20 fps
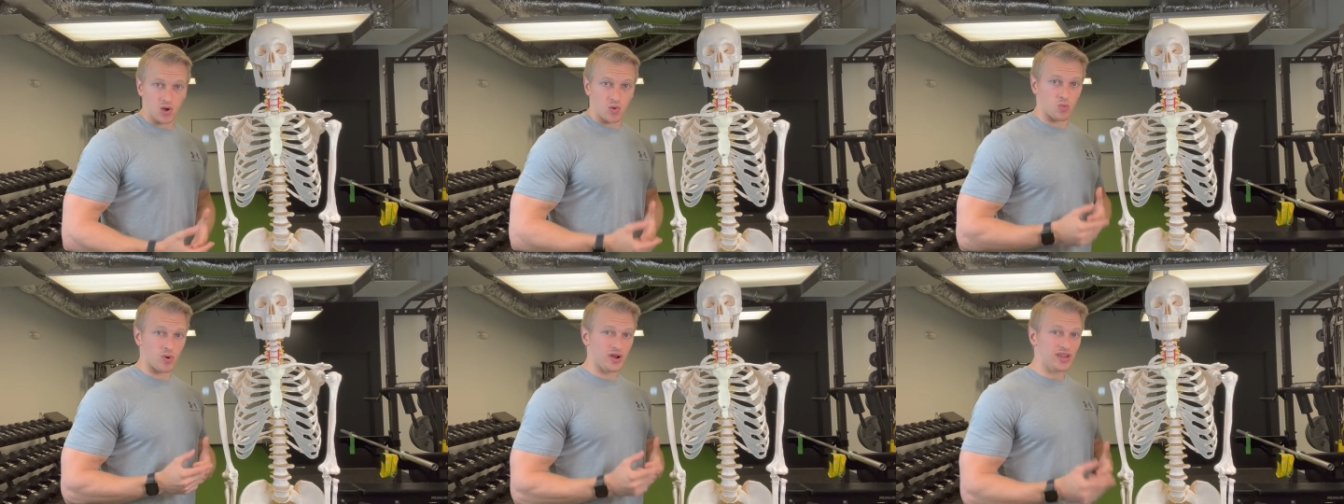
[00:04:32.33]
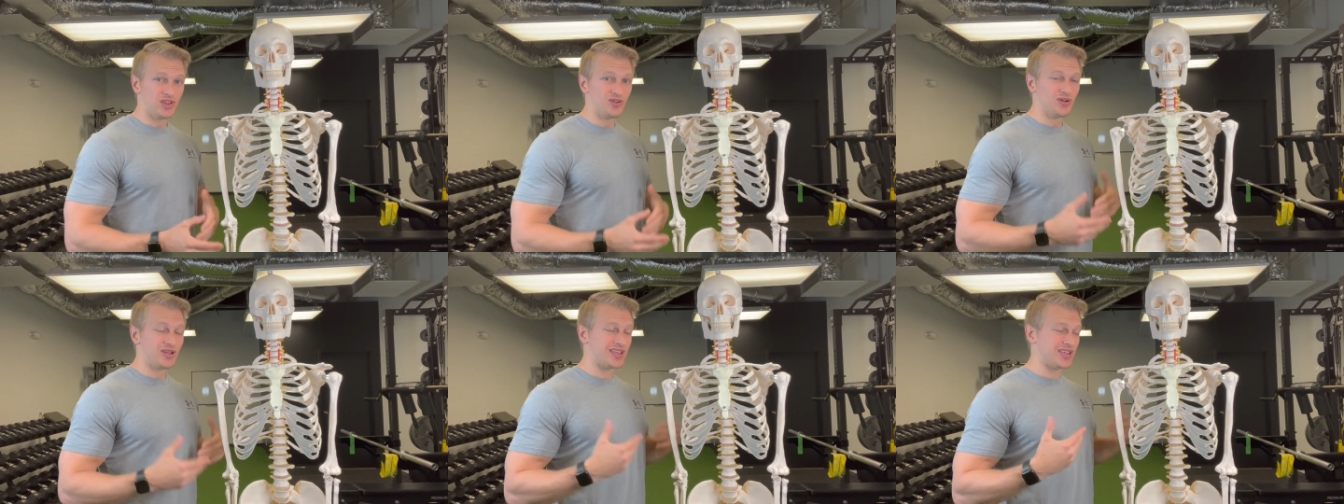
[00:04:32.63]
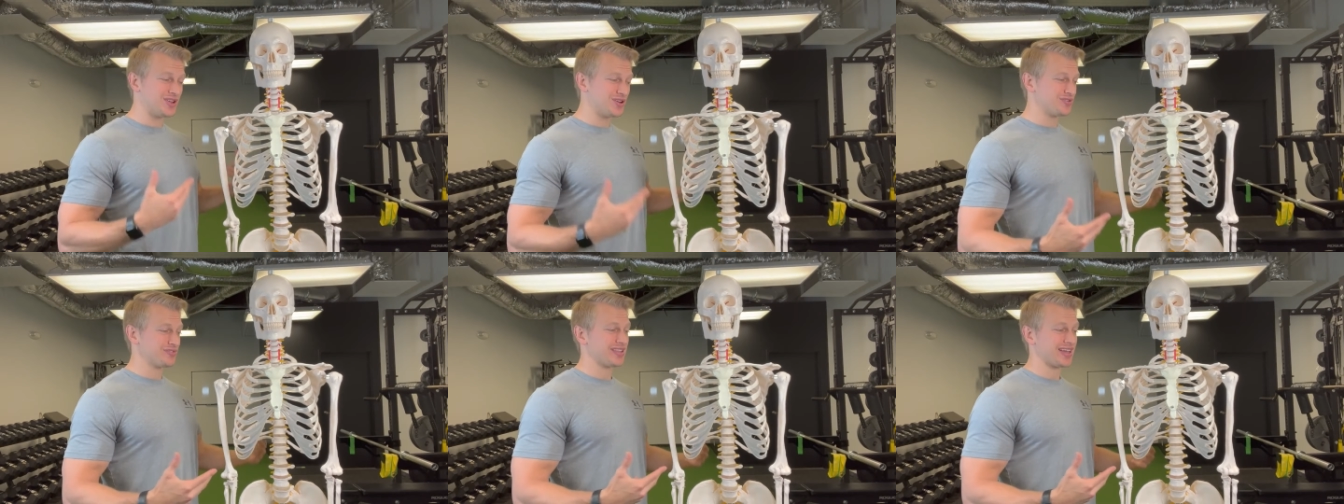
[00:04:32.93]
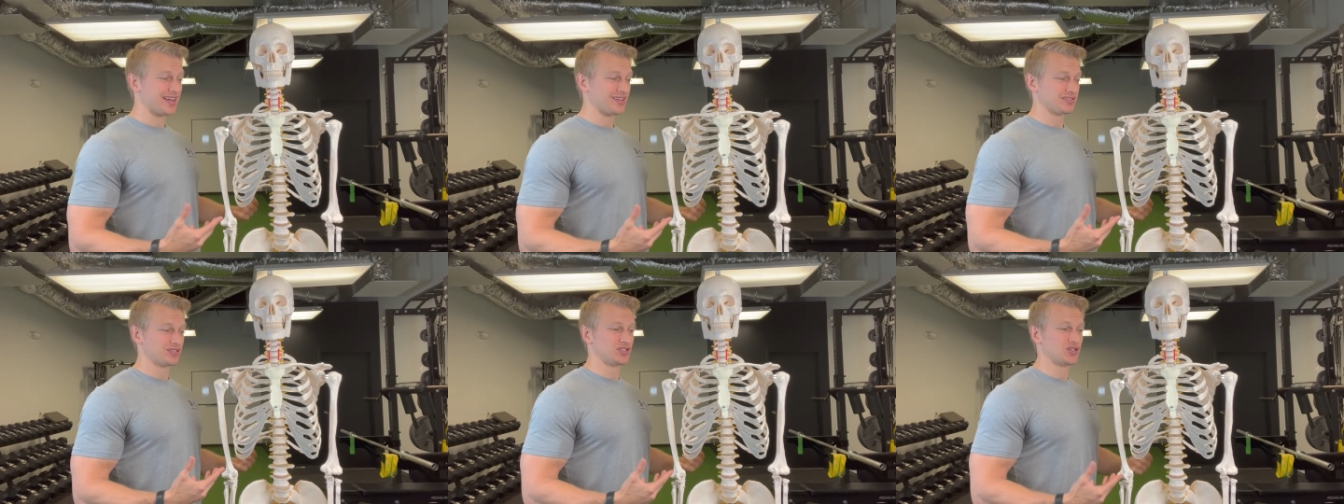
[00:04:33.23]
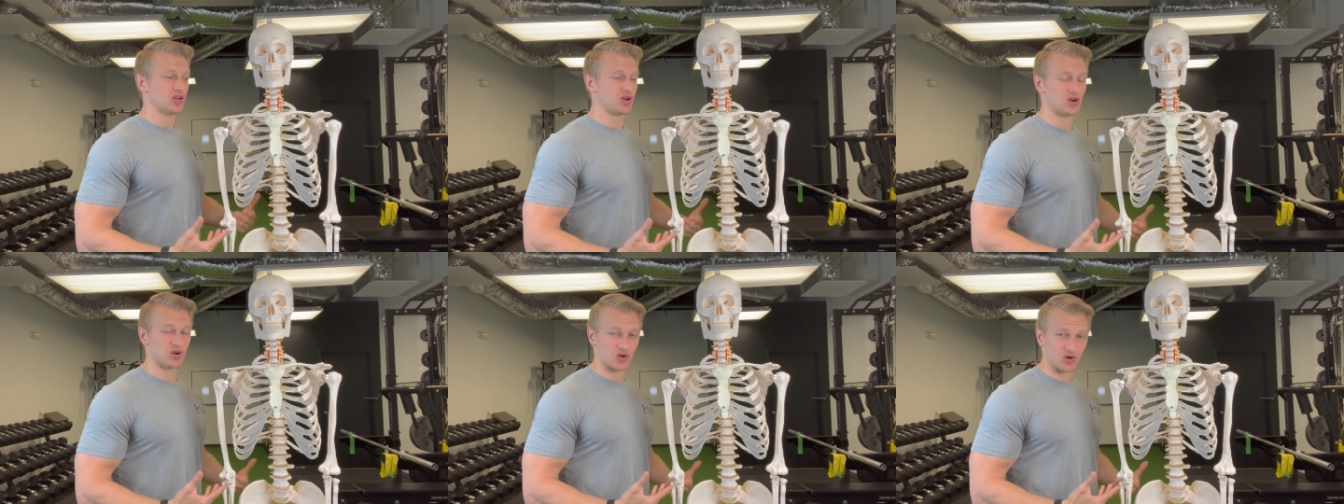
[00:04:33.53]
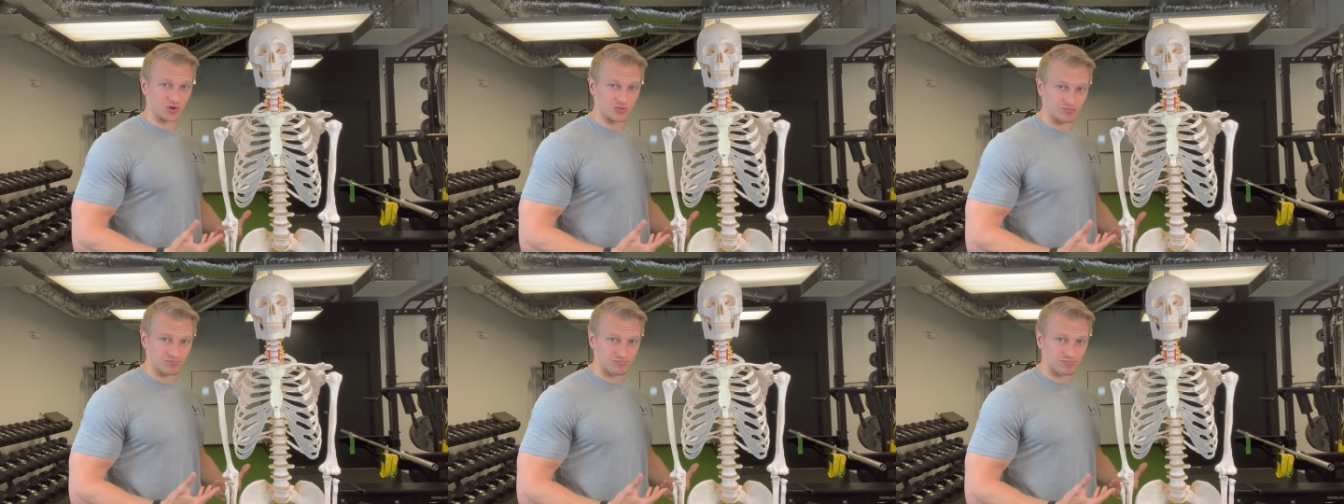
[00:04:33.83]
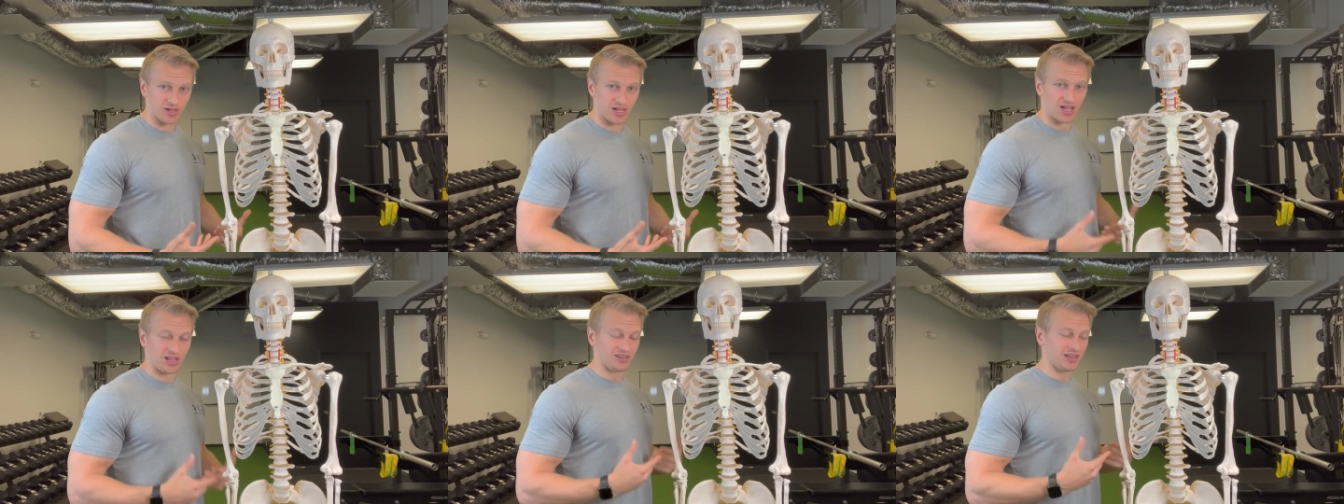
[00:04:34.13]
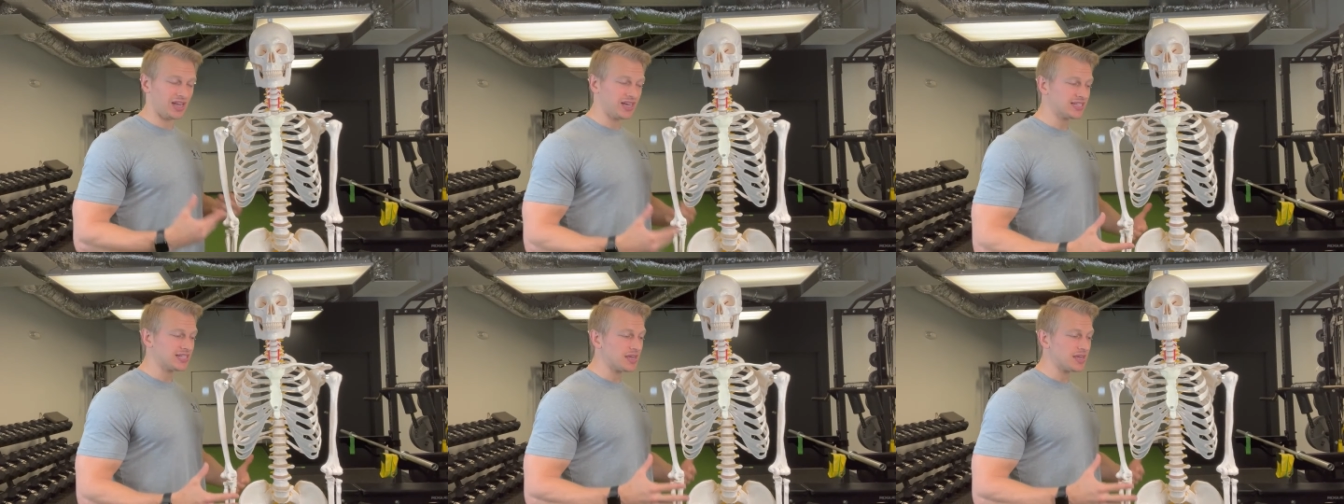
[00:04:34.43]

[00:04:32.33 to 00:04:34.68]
When you hear that term, a lot